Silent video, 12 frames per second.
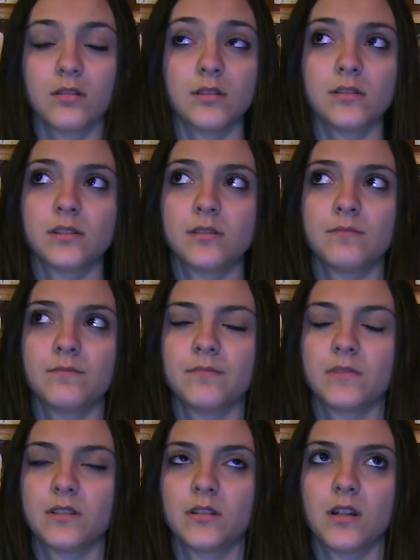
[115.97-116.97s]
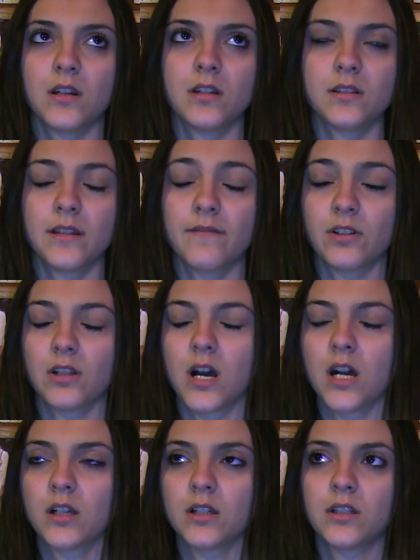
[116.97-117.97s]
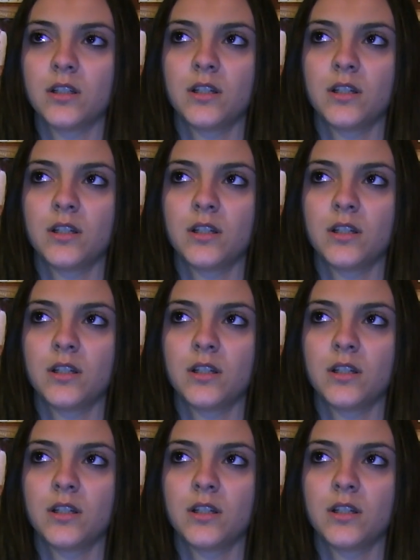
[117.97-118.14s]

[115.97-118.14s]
7 o'clock.